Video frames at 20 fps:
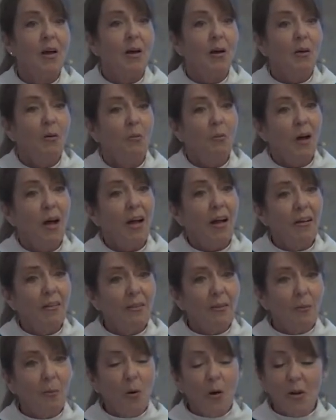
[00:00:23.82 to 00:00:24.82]
Well,
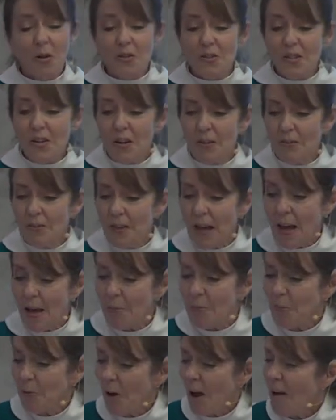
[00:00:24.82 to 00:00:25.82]
the words of
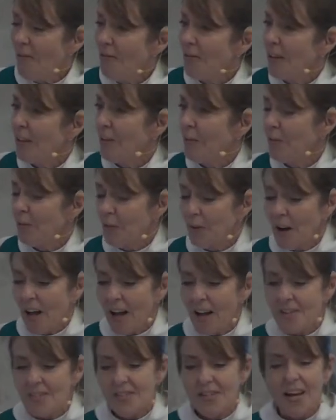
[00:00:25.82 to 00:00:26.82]
that prophet, 3rd
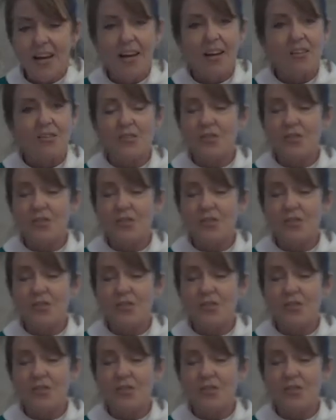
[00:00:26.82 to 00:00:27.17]
Isaiah,